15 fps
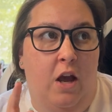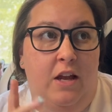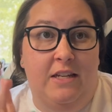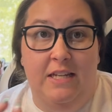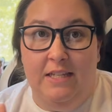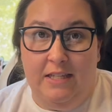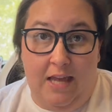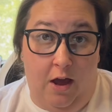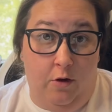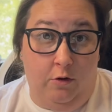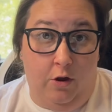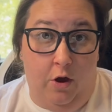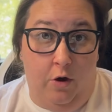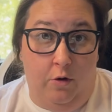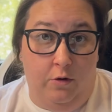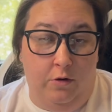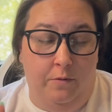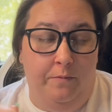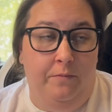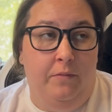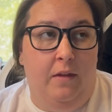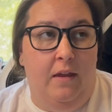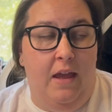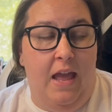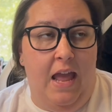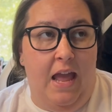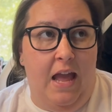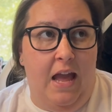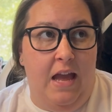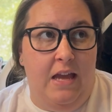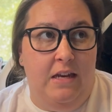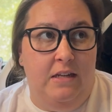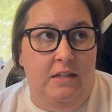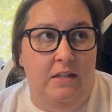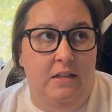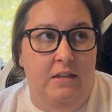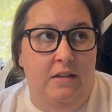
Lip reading: a discount code and